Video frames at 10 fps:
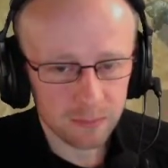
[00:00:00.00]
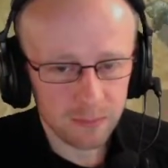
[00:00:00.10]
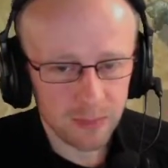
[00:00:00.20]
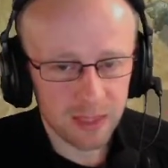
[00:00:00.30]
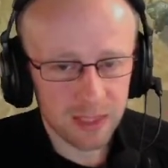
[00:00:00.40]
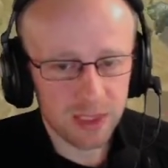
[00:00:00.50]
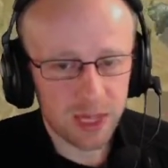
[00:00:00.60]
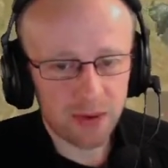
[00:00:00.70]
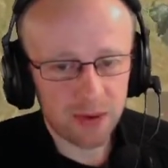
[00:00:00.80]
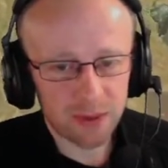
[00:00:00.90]
That
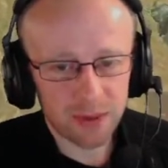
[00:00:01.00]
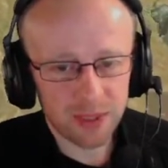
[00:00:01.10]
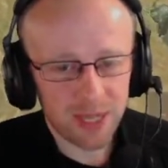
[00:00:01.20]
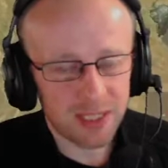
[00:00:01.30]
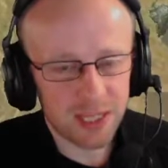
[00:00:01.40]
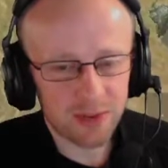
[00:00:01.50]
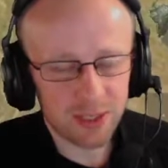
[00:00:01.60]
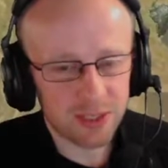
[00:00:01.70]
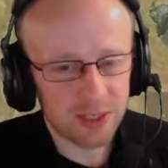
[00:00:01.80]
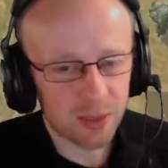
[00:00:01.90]
general
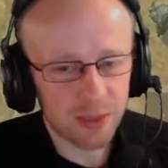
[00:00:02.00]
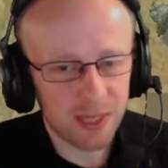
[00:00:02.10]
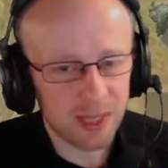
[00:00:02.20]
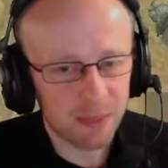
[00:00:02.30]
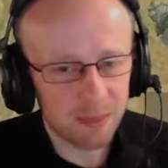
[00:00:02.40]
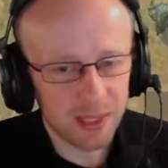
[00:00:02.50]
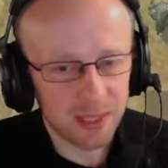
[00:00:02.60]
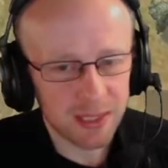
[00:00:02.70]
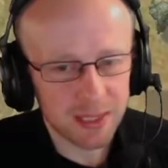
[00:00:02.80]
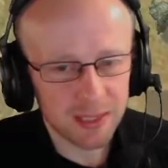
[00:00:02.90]
is holding like a
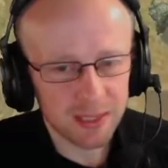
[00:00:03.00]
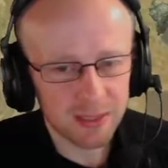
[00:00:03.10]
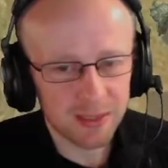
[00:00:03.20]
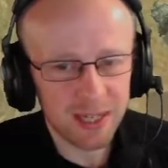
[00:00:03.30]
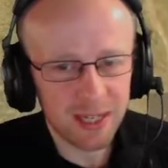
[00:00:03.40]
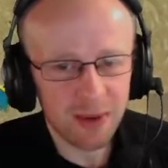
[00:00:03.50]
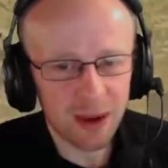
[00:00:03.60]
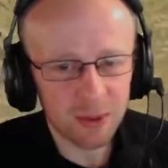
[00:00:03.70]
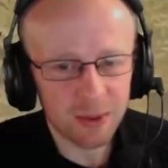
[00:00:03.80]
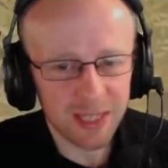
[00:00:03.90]
beast. Look at him
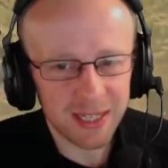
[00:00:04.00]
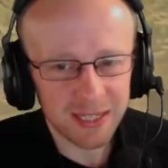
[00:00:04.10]
hold it.